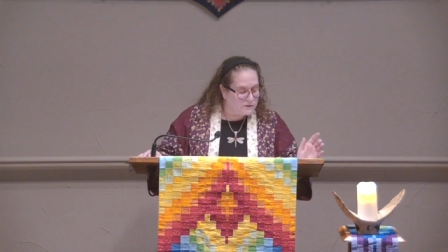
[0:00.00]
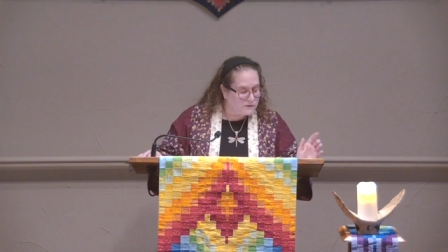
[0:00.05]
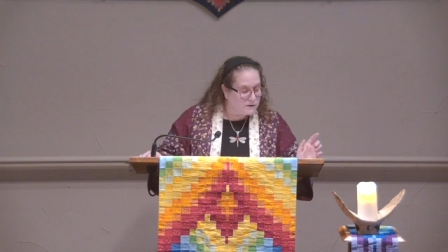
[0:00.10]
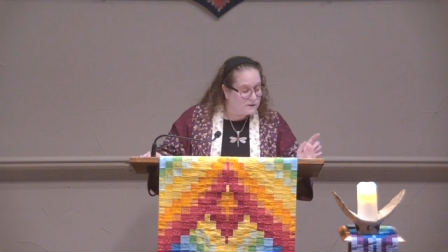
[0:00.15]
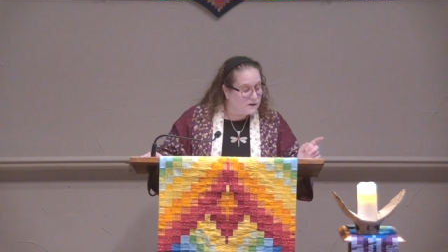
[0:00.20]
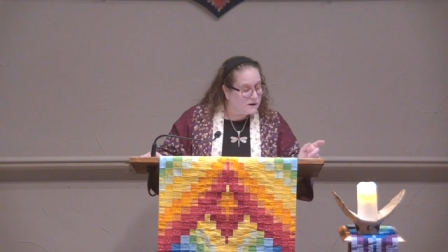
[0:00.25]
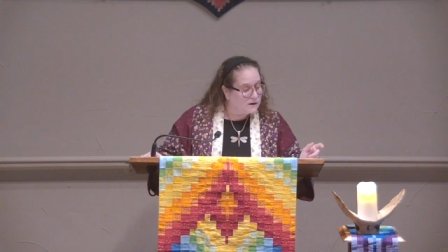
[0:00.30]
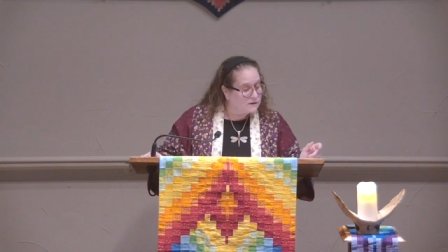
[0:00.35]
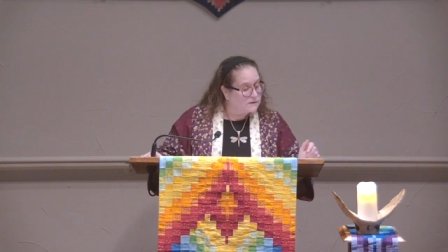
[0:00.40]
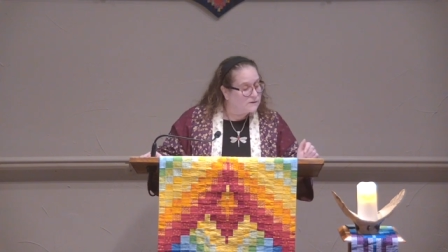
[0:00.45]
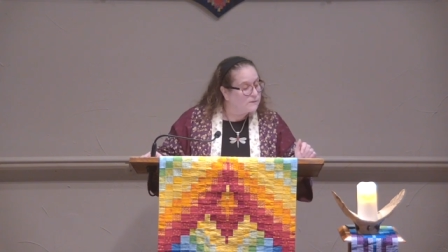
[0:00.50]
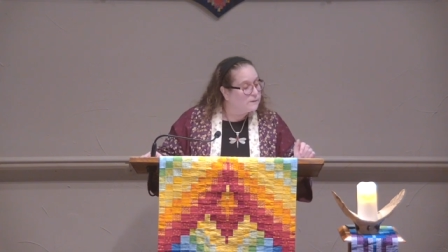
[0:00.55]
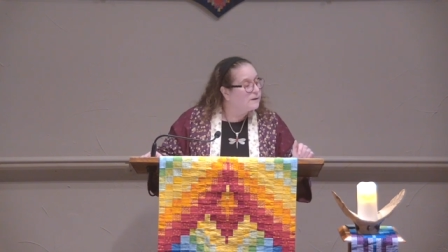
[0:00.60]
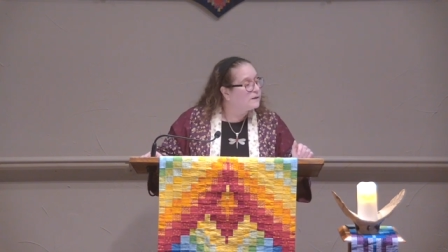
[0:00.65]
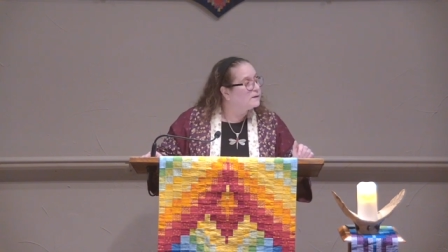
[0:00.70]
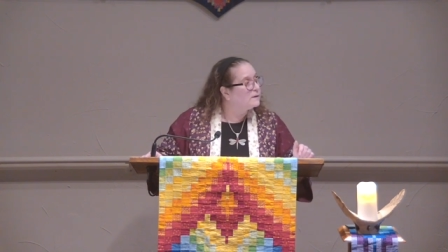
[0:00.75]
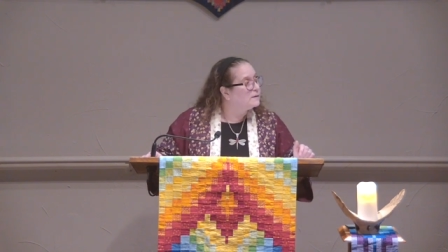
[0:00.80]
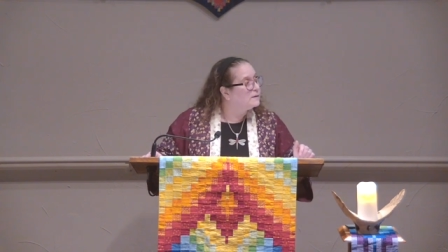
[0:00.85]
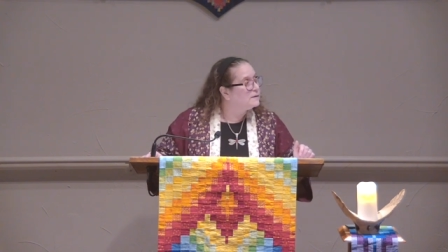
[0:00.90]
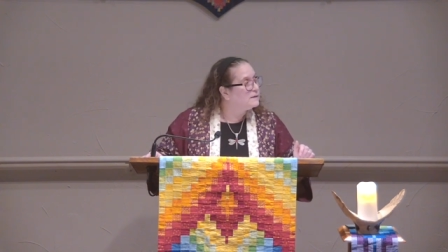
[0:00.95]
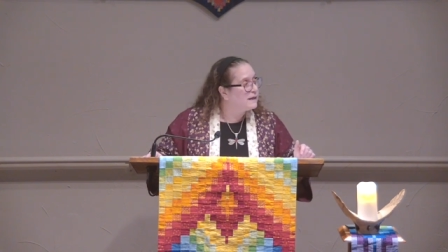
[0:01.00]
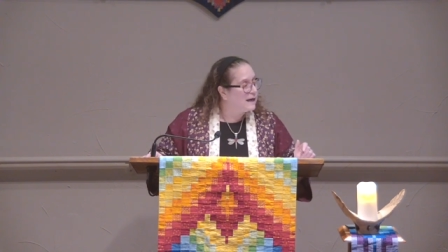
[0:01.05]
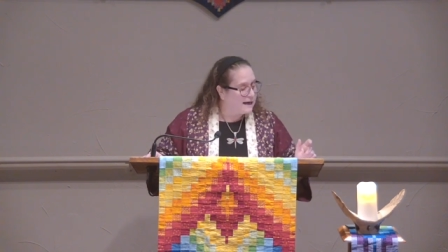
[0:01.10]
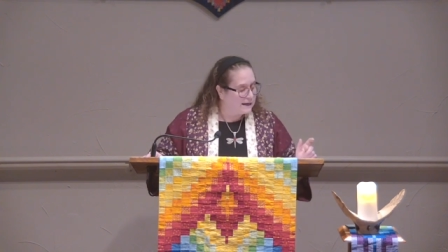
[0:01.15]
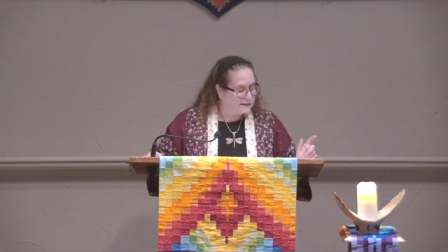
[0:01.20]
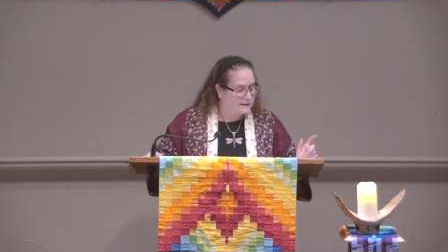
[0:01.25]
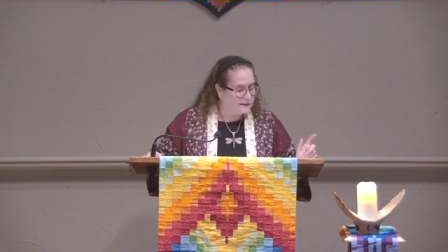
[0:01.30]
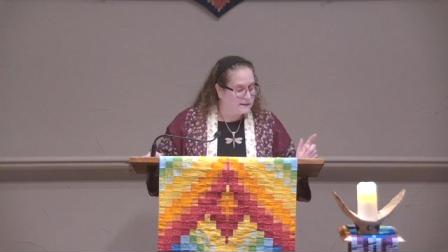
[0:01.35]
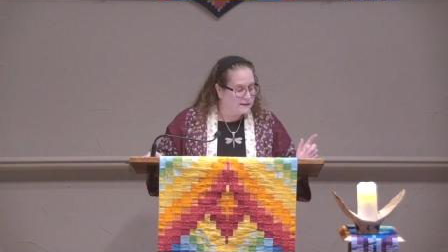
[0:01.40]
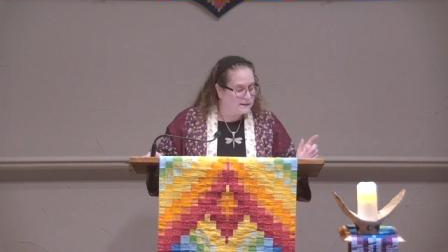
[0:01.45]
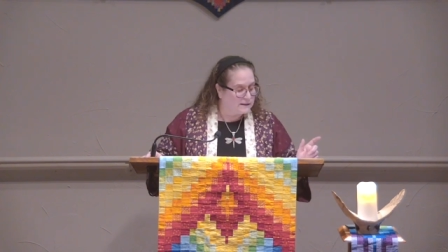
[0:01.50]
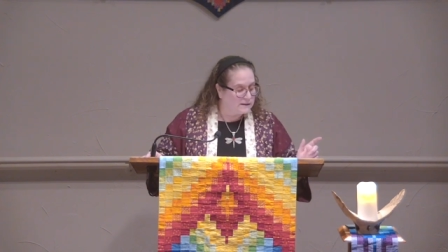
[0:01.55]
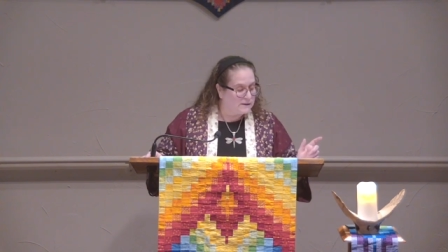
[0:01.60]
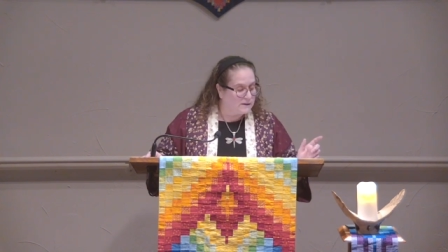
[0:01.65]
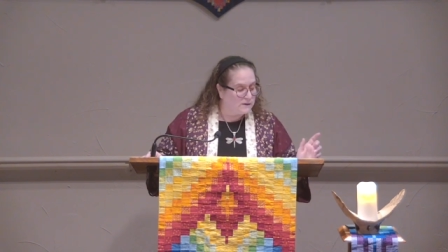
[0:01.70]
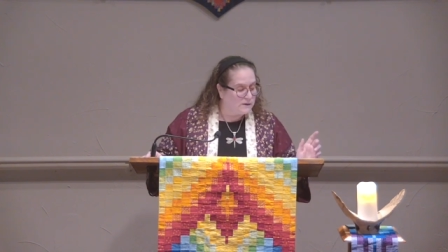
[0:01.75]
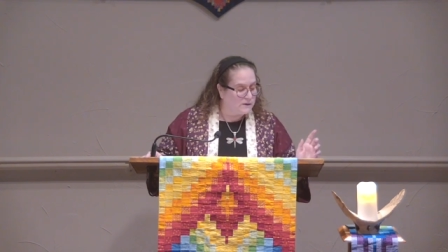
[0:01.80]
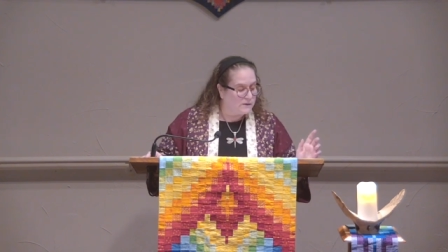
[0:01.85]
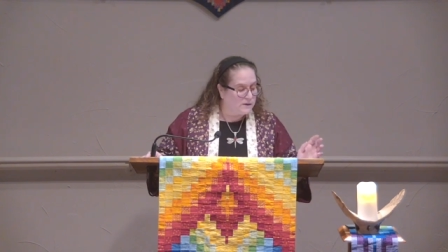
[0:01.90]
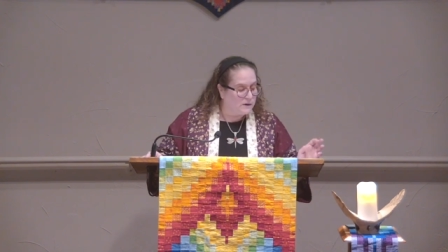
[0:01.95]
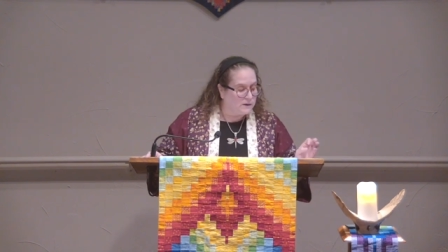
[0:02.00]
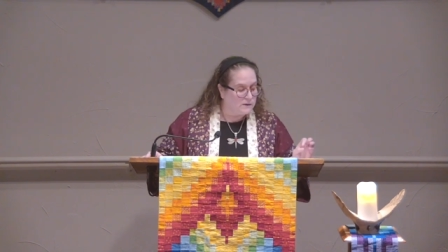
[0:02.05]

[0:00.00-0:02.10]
children also includes access to